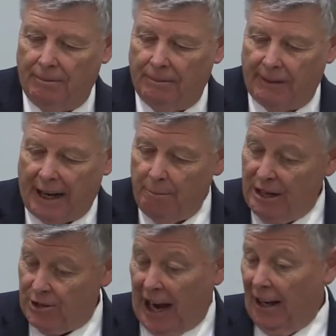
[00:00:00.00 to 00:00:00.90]
kind of be
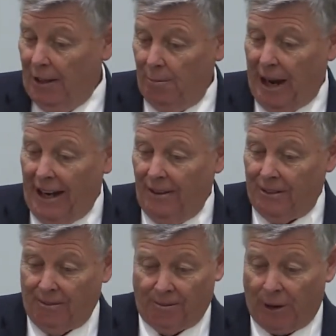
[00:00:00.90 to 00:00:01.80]
silent about it
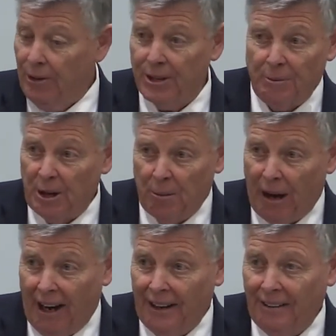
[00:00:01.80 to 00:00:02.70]
and learn something
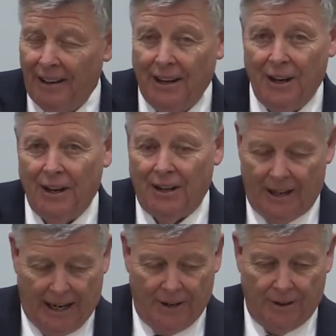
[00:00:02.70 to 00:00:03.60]
about it
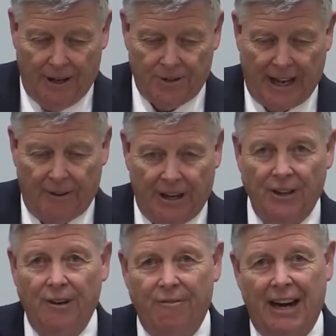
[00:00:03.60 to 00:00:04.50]
uh, instead of getting
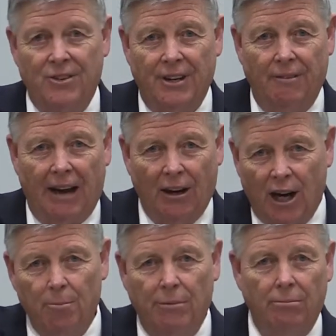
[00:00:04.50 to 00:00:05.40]
your face and how
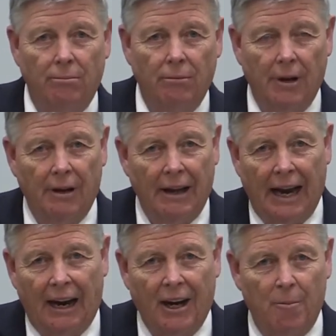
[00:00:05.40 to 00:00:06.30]
come,
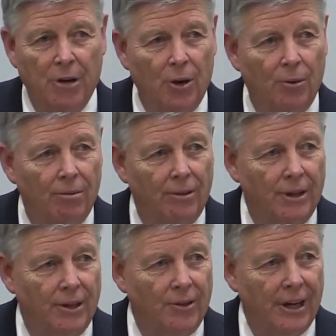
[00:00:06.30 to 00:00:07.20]
how come you,
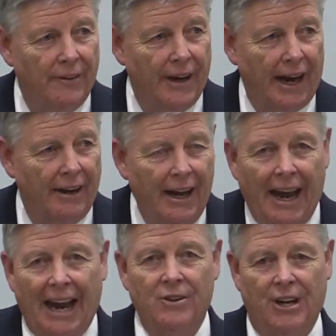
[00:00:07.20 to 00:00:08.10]
you did that?
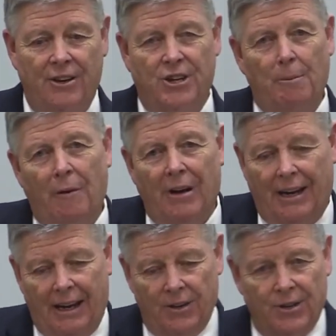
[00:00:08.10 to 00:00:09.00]
And, and some of it
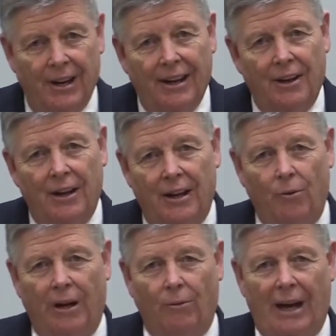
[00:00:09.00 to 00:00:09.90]
is
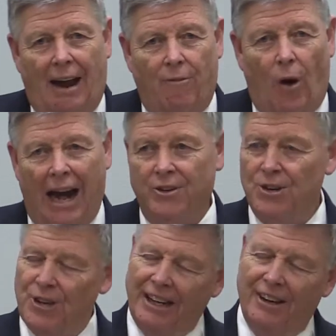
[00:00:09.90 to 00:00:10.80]
we, we have
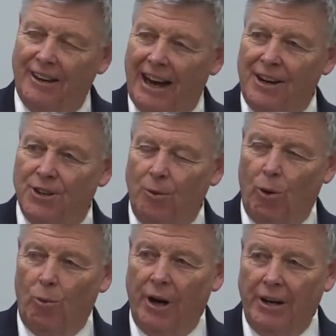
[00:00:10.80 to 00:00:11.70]
righteous indignation
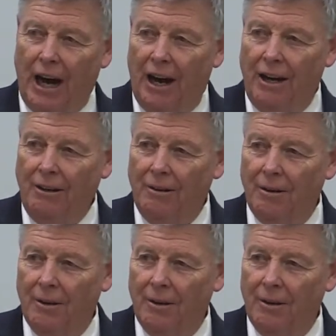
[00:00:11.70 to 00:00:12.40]
when we're young